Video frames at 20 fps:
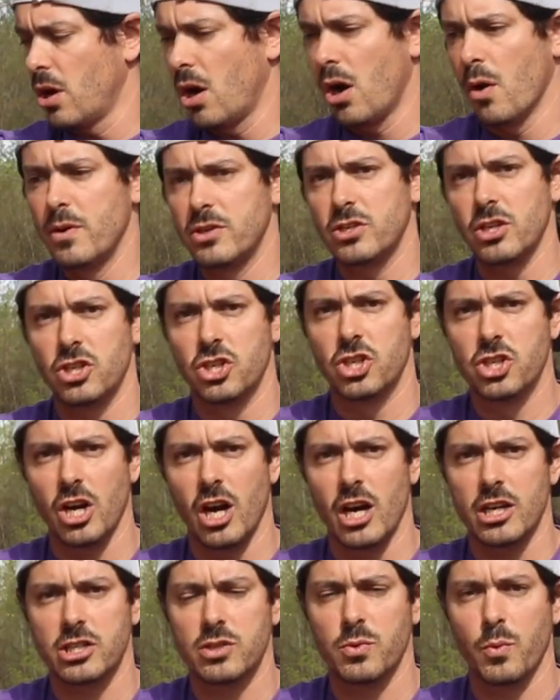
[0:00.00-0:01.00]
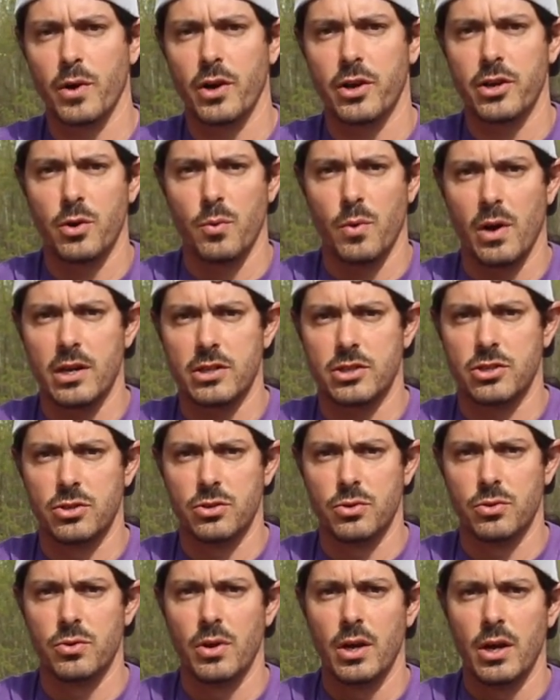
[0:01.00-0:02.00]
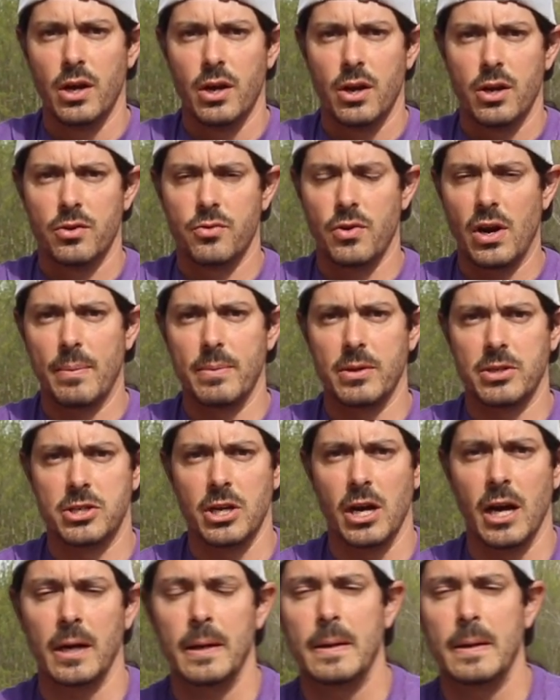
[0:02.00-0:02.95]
always adjust where you want to grab the chuck.